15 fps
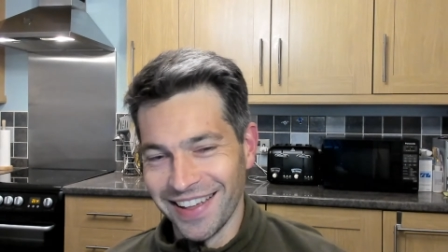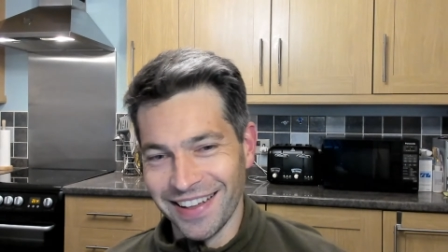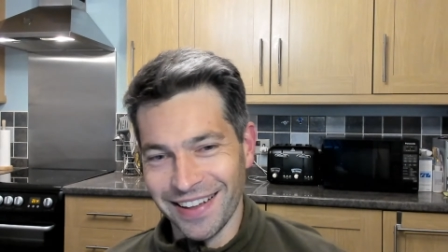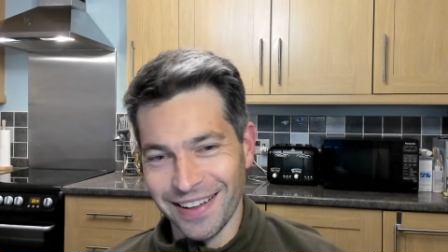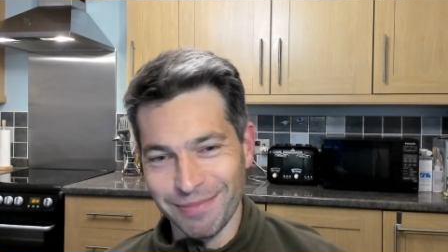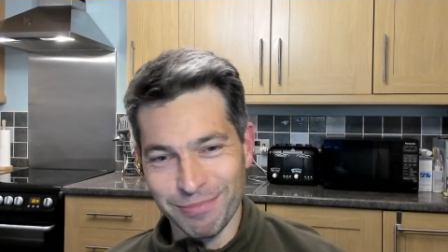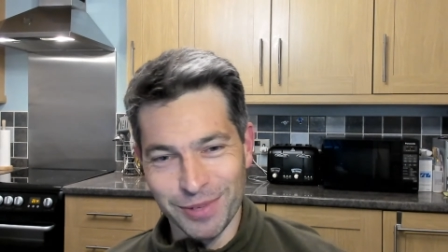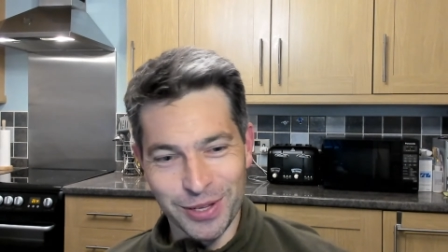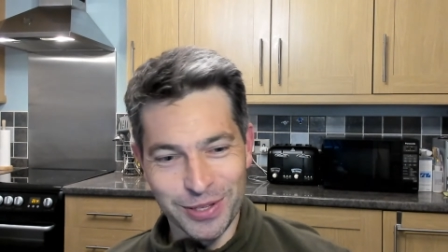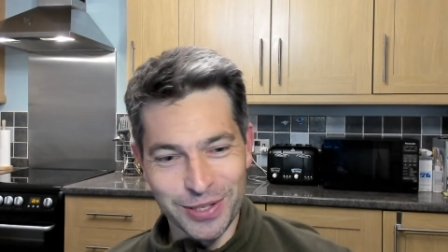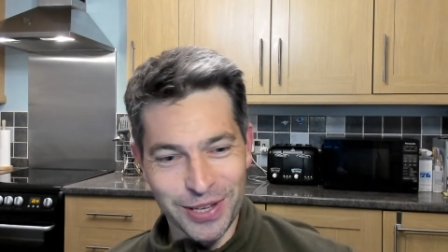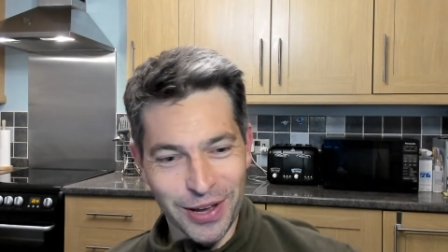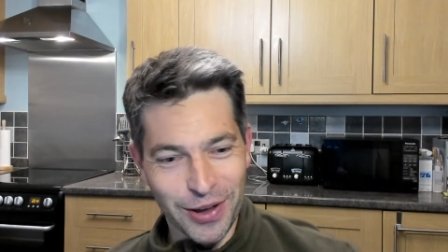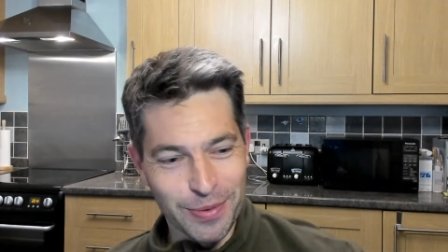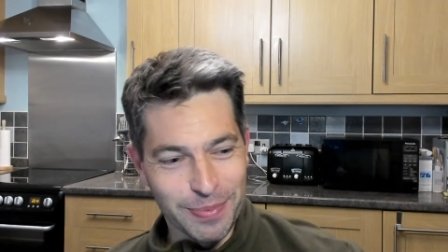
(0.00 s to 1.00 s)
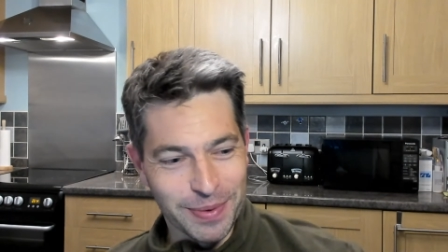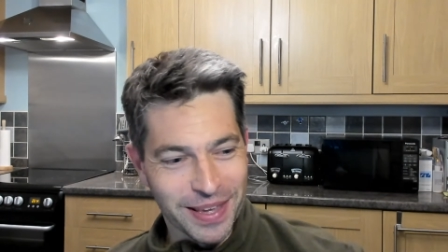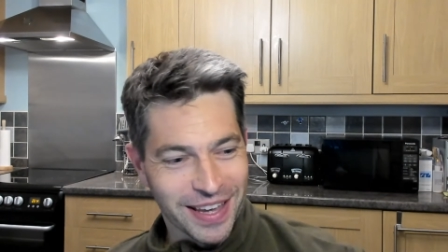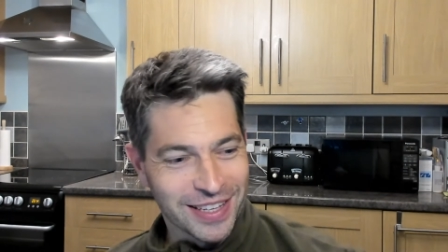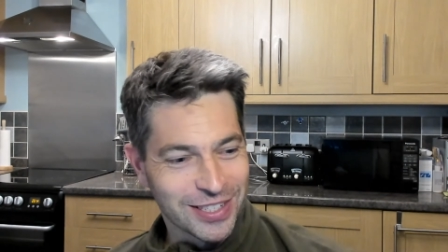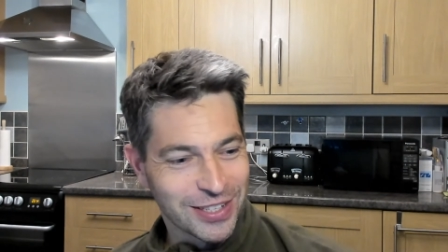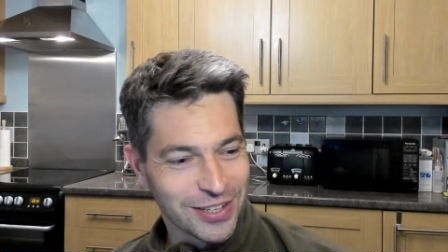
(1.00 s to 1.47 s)
I'm new to
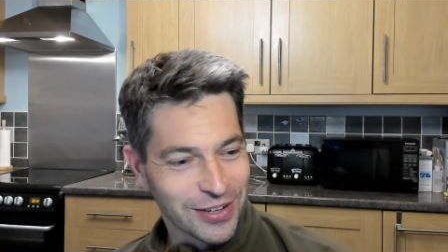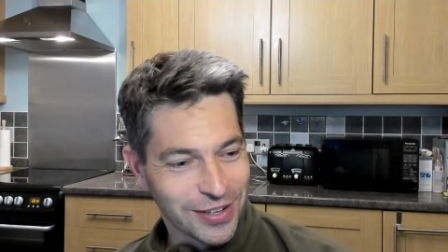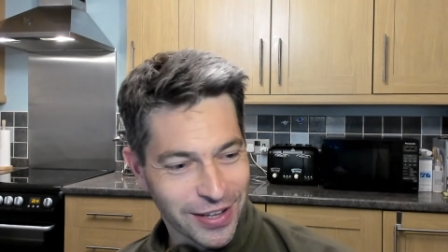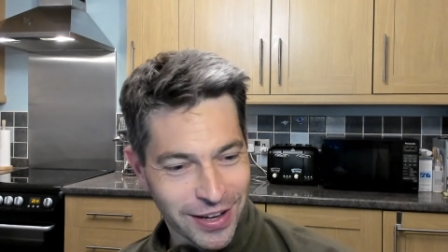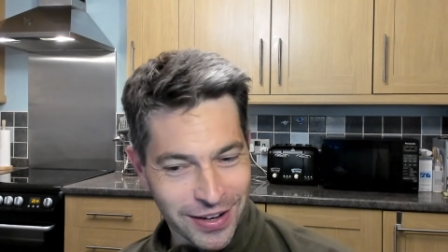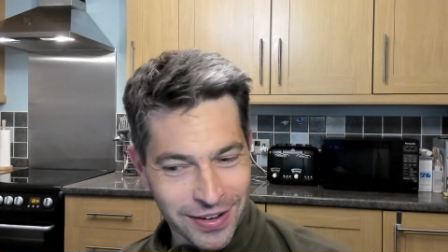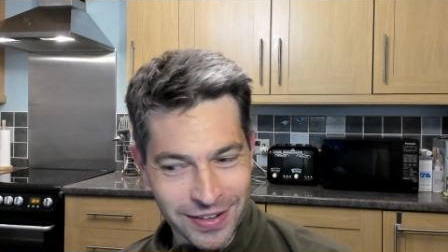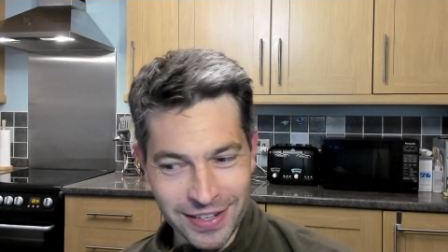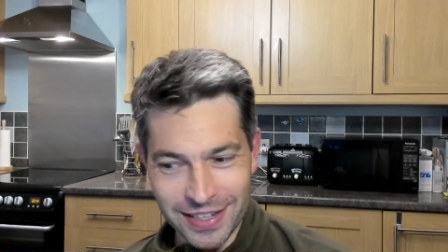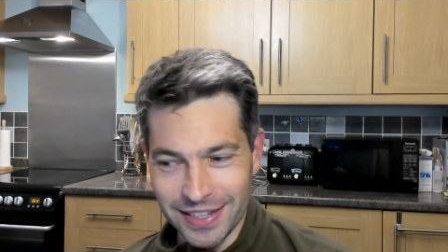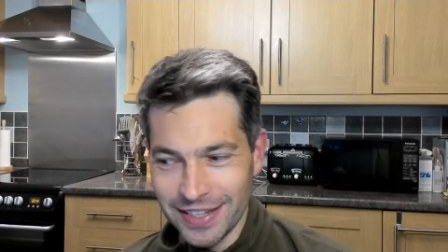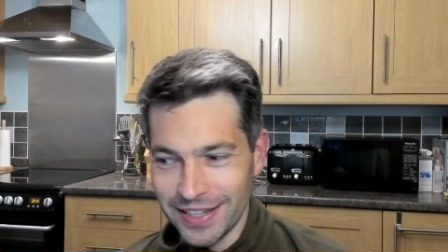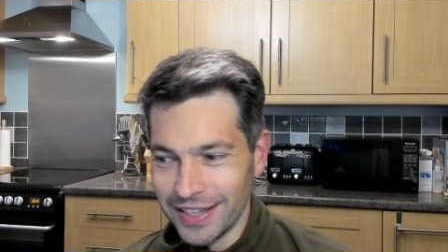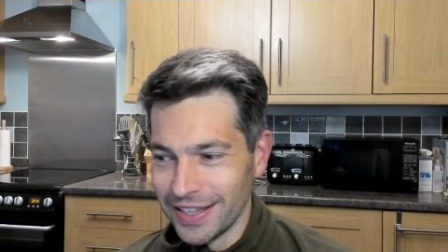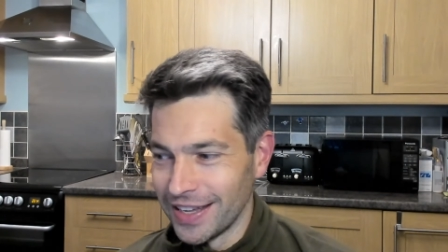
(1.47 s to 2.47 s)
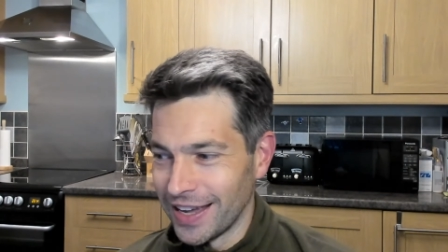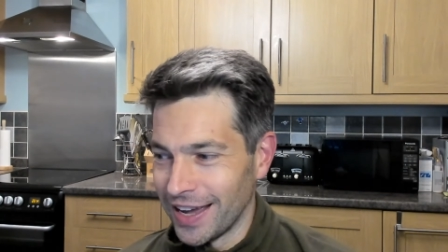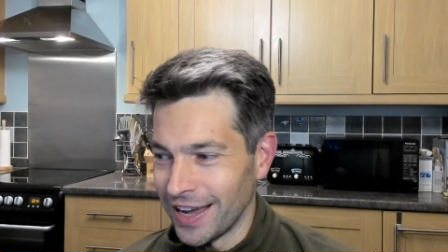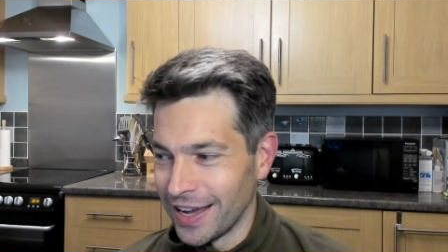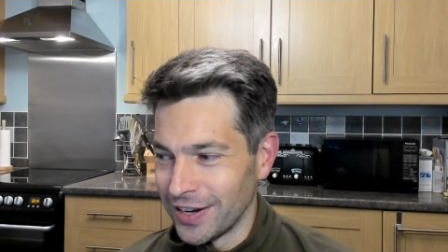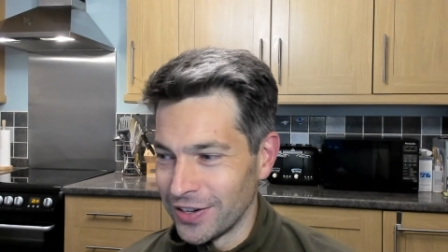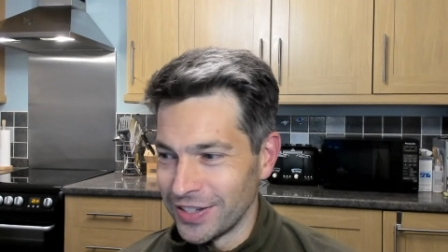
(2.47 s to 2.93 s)
OBS Studio
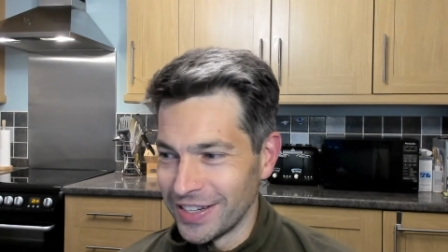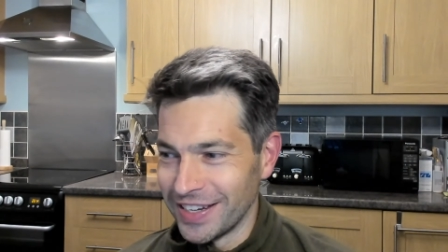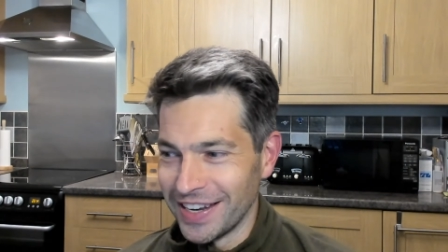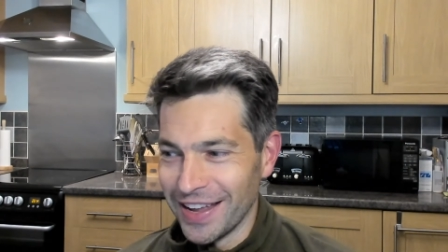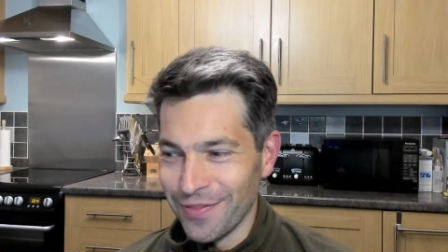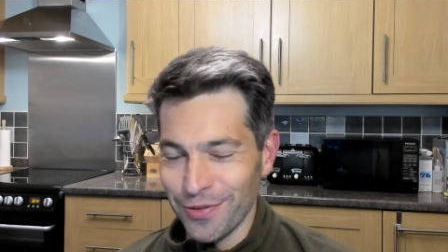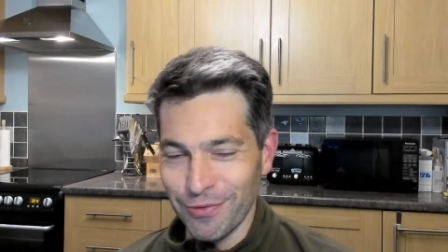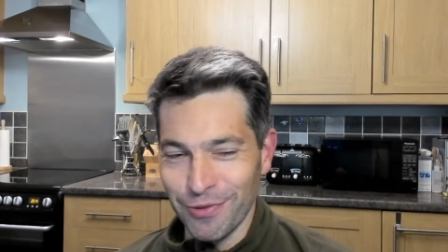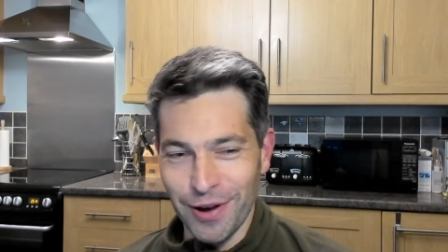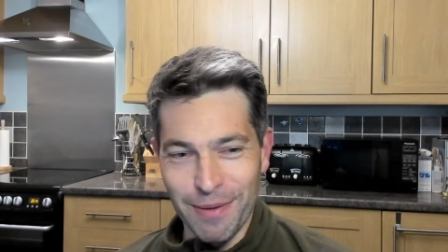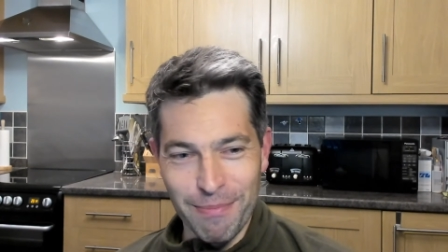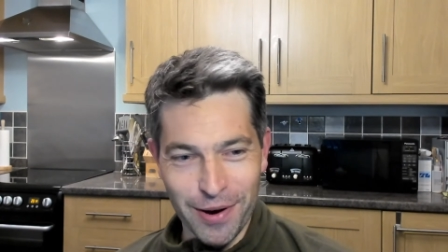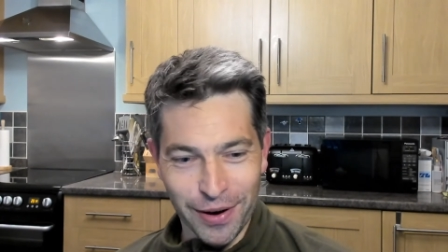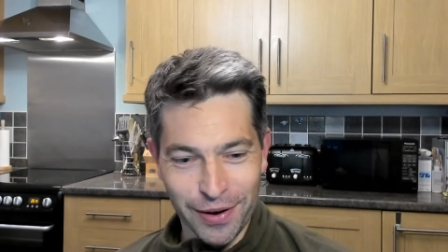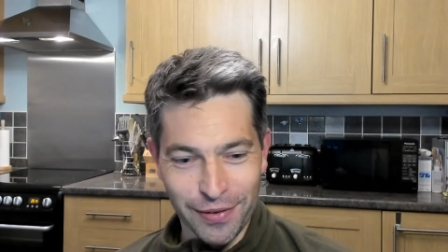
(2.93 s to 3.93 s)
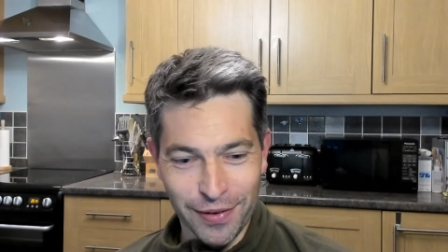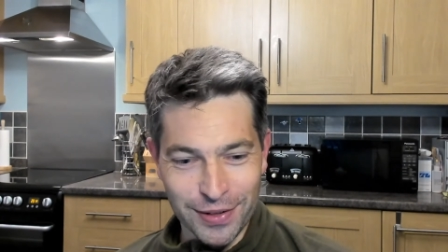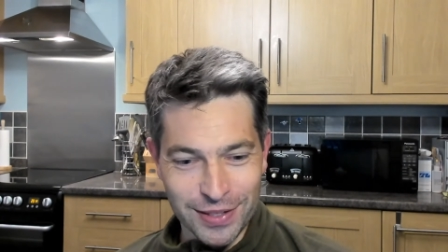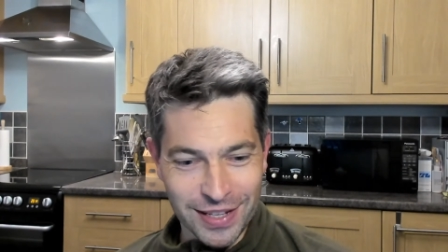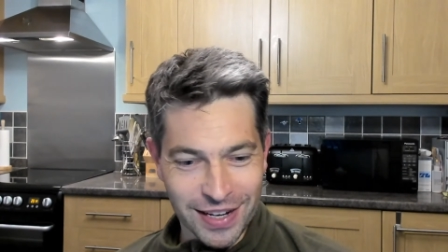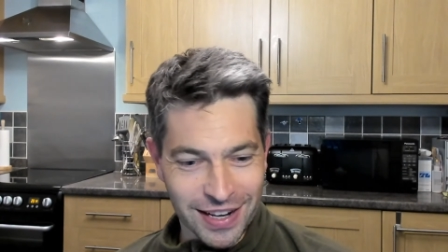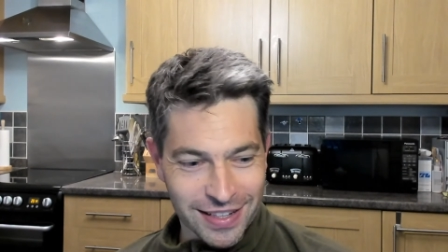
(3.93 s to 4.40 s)
and I didn't have the right microphone
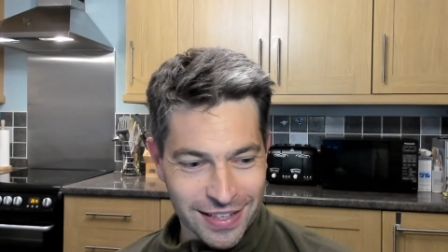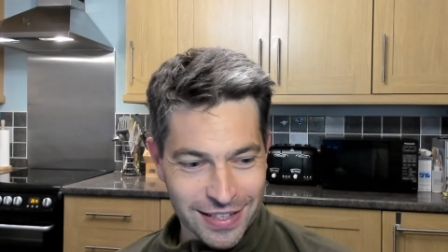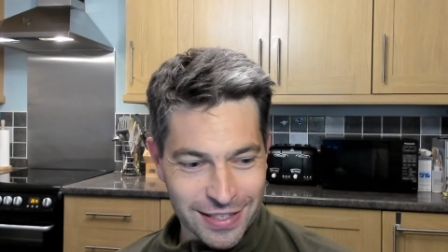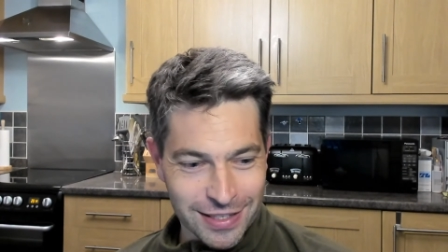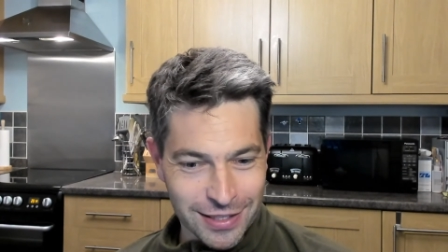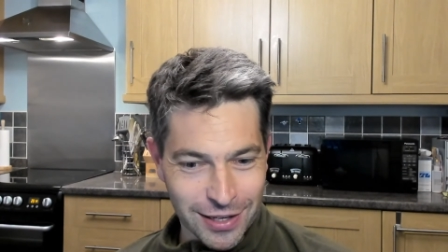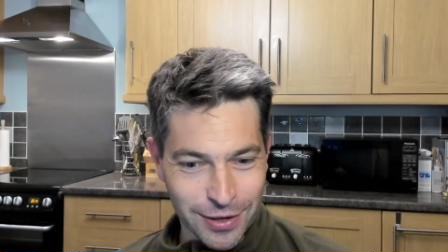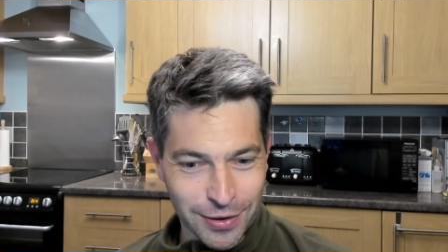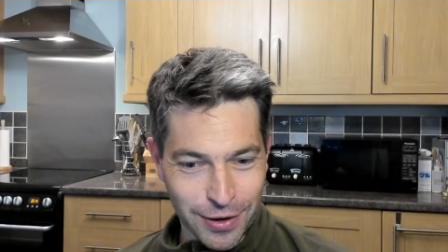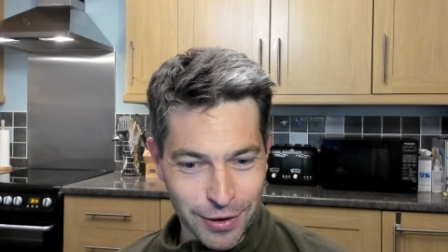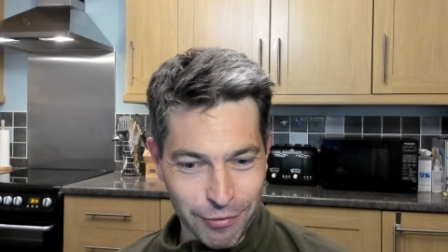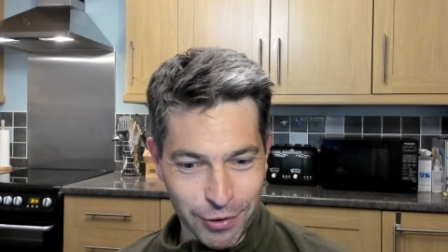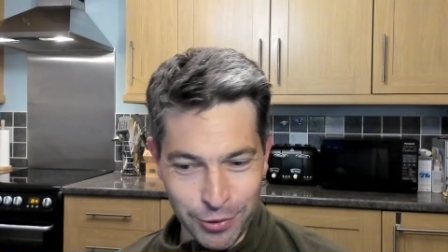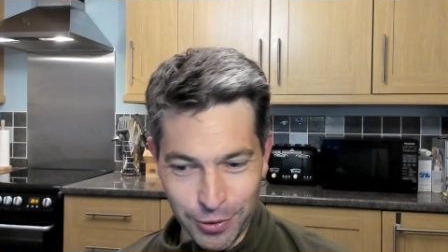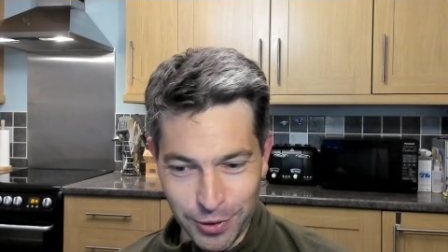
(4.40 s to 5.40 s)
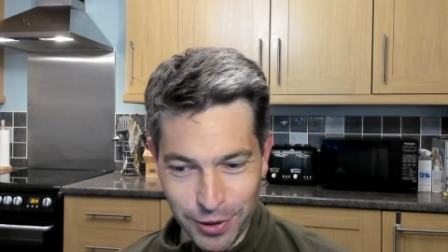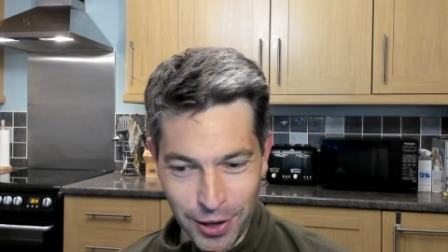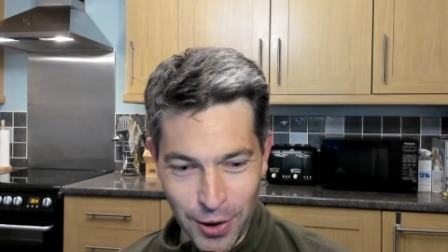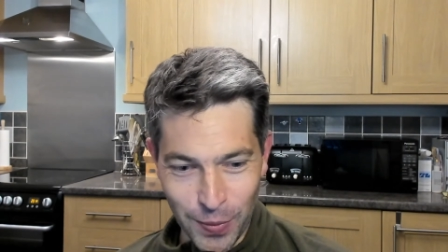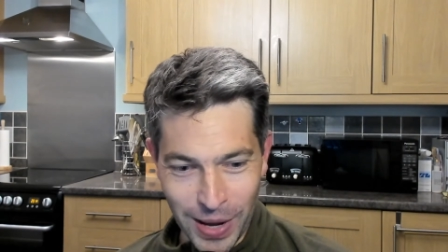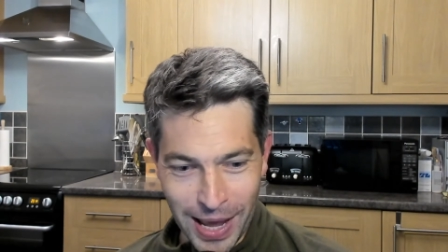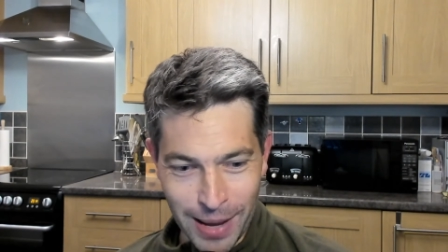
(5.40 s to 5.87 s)
selected so I recorded the
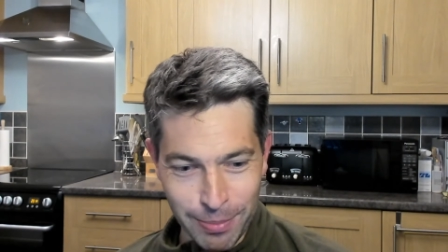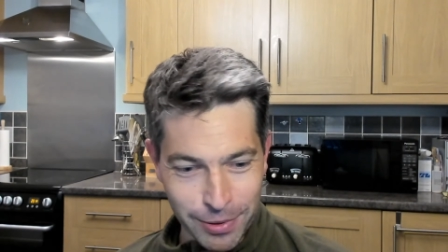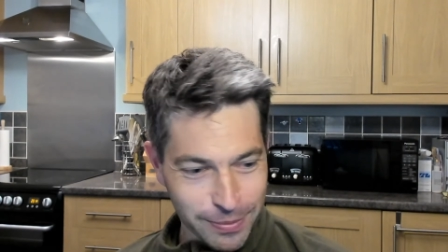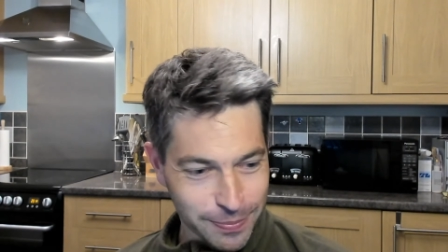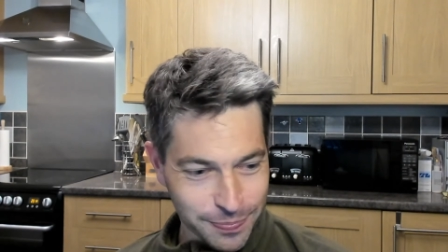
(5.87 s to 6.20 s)
whole lab